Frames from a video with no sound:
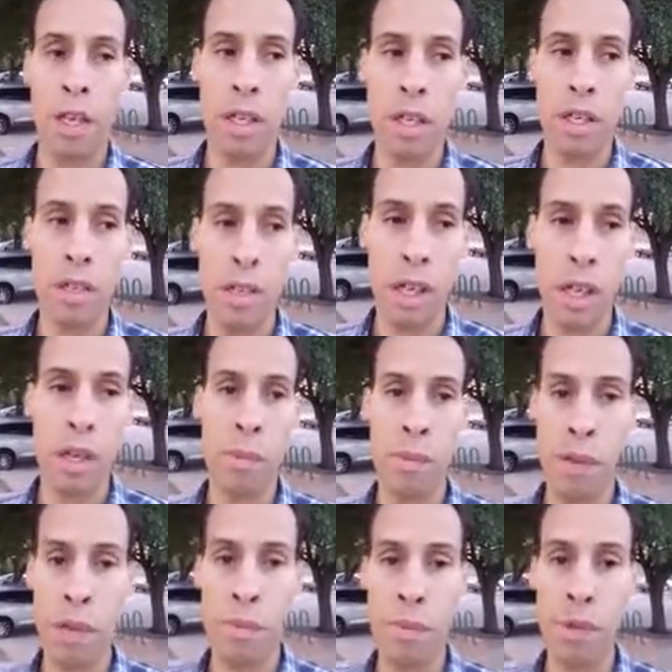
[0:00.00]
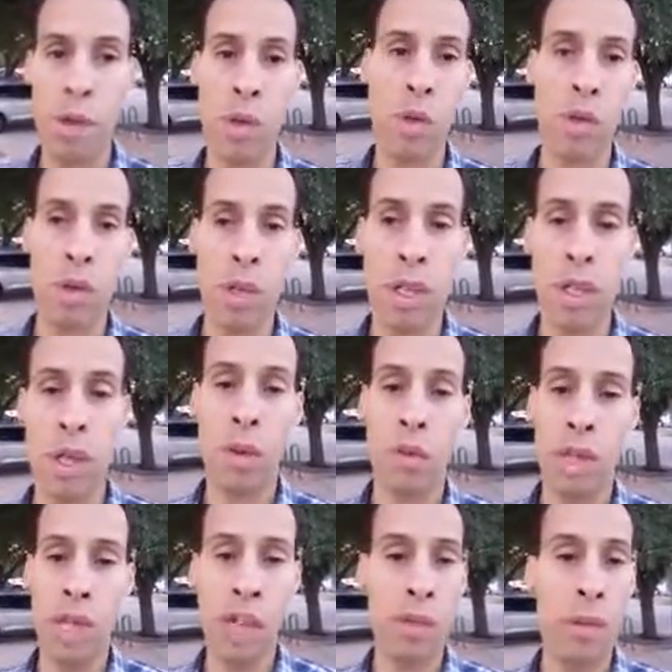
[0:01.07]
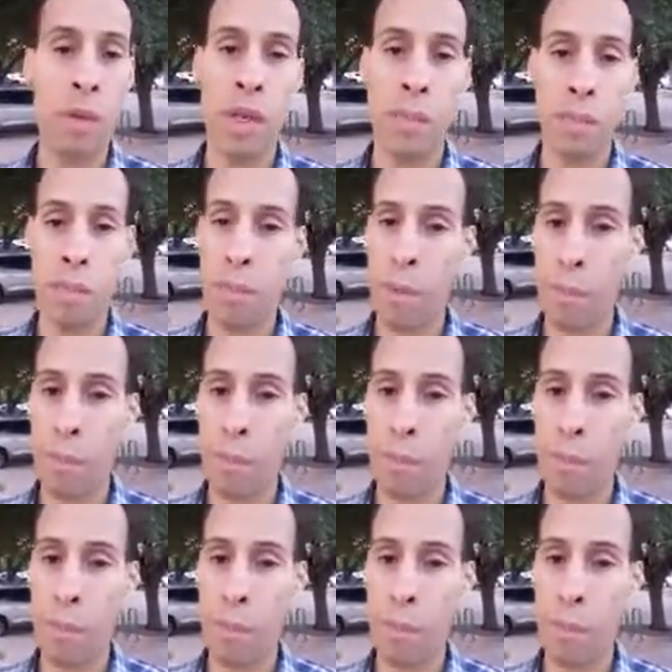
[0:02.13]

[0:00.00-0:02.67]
Is there people, the government